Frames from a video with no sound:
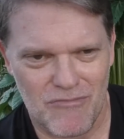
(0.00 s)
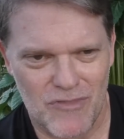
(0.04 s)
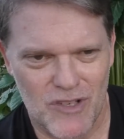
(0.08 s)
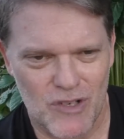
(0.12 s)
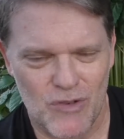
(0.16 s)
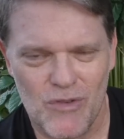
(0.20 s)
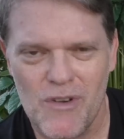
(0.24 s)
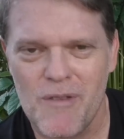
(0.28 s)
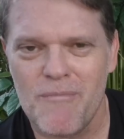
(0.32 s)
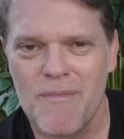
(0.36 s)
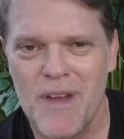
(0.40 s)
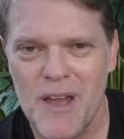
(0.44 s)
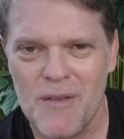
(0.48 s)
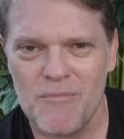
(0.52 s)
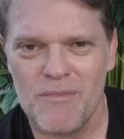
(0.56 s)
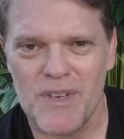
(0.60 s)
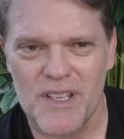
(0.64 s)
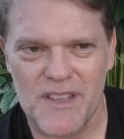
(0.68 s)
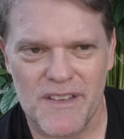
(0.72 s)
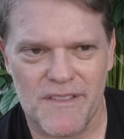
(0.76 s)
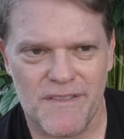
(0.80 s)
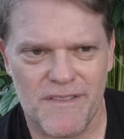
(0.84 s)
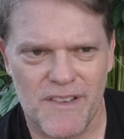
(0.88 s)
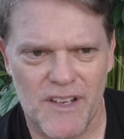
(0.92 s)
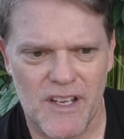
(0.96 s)
remember
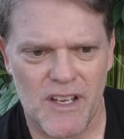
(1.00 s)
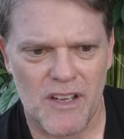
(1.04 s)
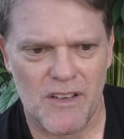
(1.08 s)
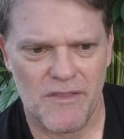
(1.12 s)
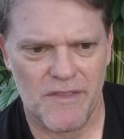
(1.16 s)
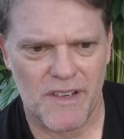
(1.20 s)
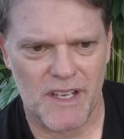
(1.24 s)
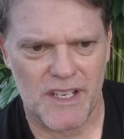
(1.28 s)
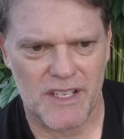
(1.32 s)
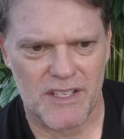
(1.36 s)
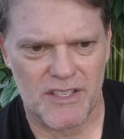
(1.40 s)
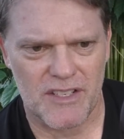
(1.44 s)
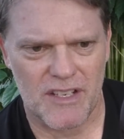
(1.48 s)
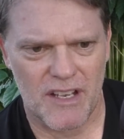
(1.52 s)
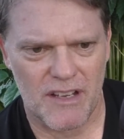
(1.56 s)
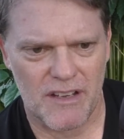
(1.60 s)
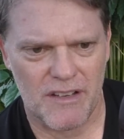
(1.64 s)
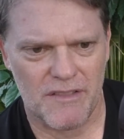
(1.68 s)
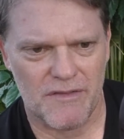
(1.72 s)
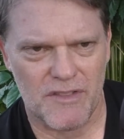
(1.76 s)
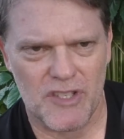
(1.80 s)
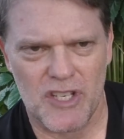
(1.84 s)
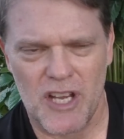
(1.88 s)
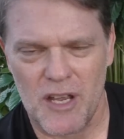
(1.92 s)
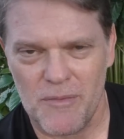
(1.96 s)
the Furphies
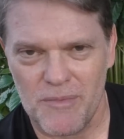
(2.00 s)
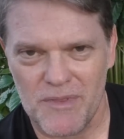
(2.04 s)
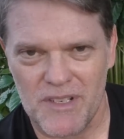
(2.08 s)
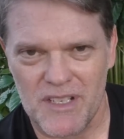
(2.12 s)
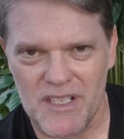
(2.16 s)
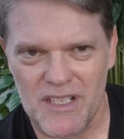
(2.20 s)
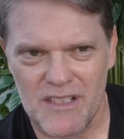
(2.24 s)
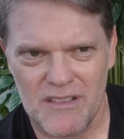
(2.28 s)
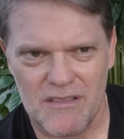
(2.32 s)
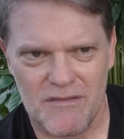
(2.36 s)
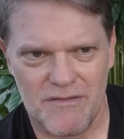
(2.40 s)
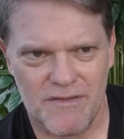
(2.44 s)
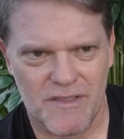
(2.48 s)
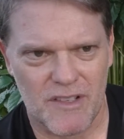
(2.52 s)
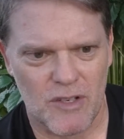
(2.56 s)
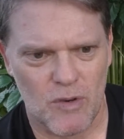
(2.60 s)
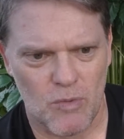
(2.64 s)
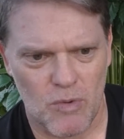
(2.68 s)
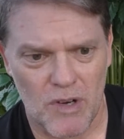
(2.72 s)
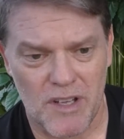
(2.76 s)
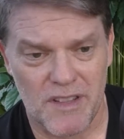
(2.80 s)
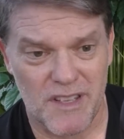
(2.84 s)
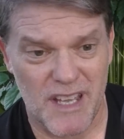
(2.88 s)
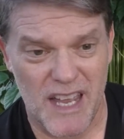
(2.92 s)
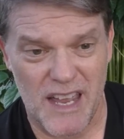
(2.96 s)
of Shepparton for
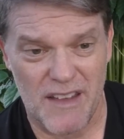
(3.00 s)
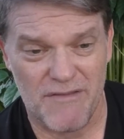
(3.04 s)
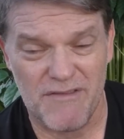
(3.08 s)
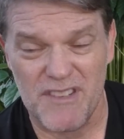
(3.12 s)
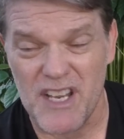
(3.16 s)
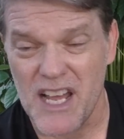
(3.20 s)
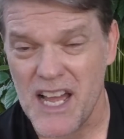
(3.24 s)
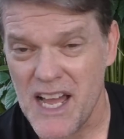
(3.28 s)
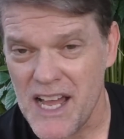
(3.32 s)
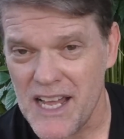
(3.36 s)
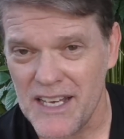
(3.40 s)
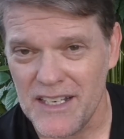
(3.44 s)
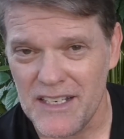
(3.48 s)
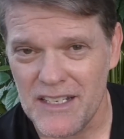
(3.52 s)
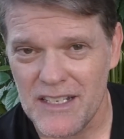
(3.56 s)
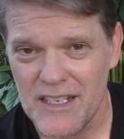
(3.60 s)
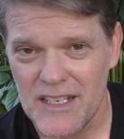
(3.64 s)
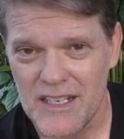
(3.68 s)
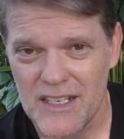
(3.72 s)
what they've done